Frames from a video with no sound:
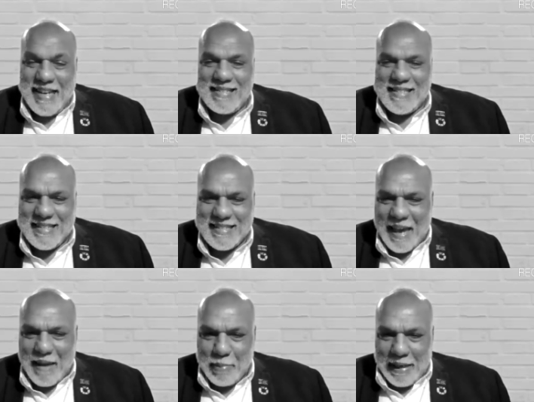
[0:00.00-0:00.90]
changes
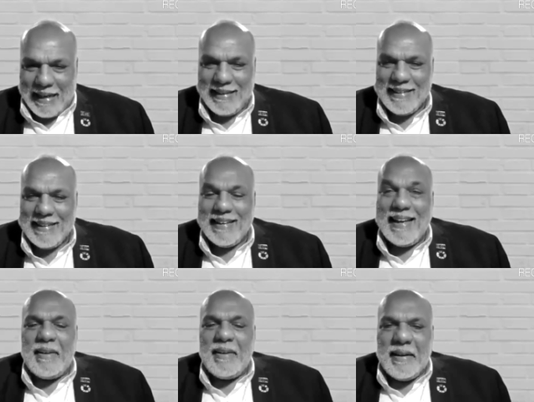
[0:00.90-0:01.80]
happening,
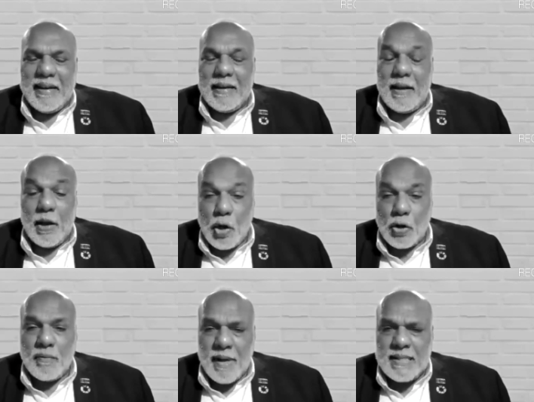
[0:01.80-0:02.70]
and a
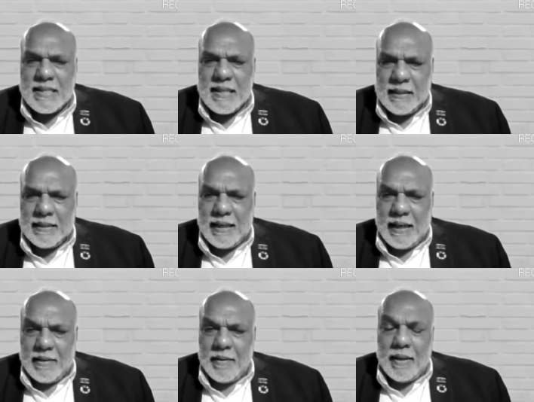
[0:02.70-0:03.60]
lot of uncertainty.